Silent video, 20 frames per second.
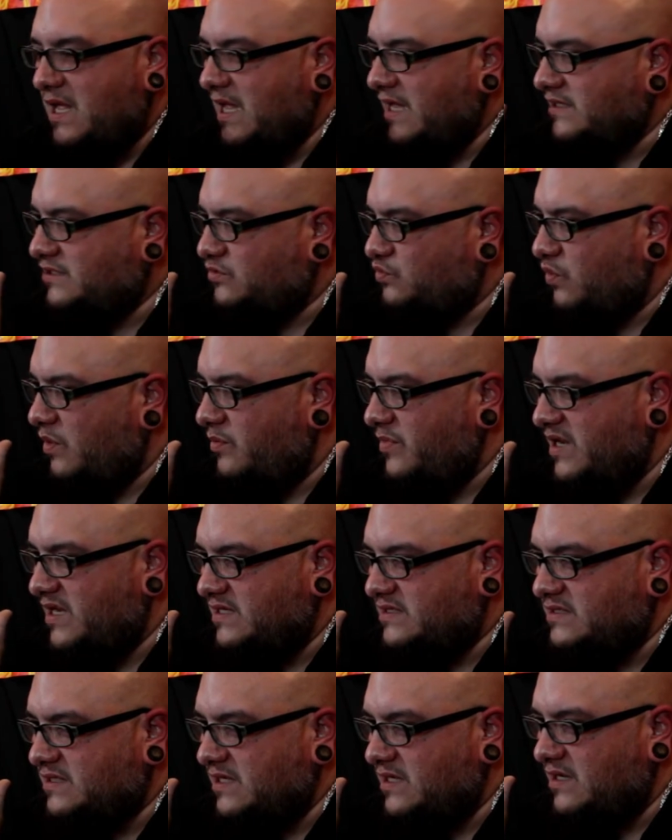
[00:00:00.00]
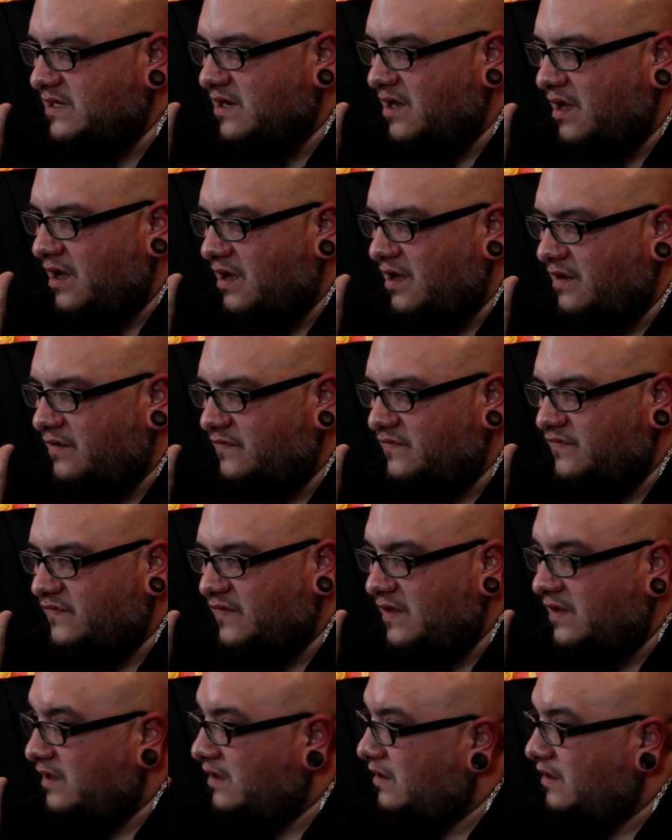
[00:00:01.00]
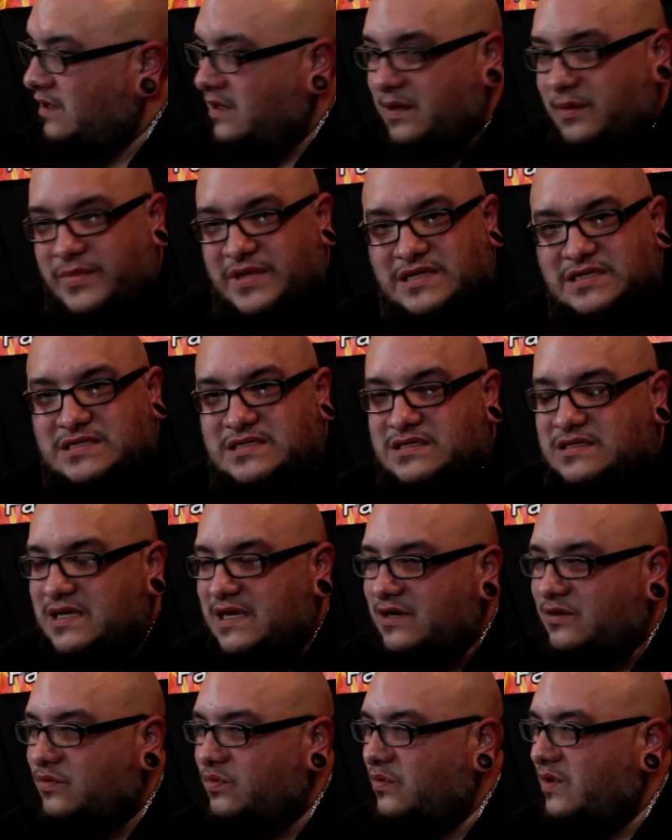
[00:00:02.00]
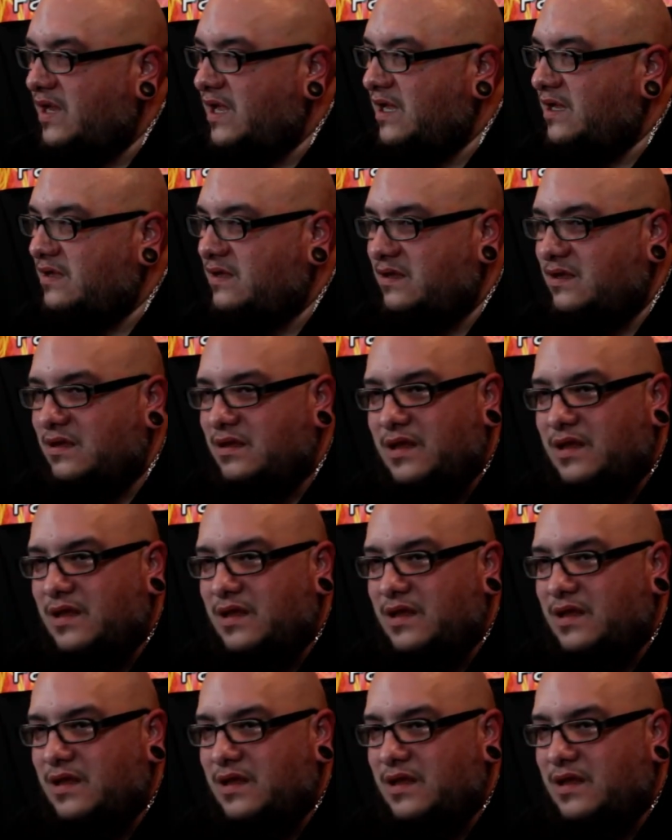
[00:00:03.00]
It's reminiscent of, Slick Rick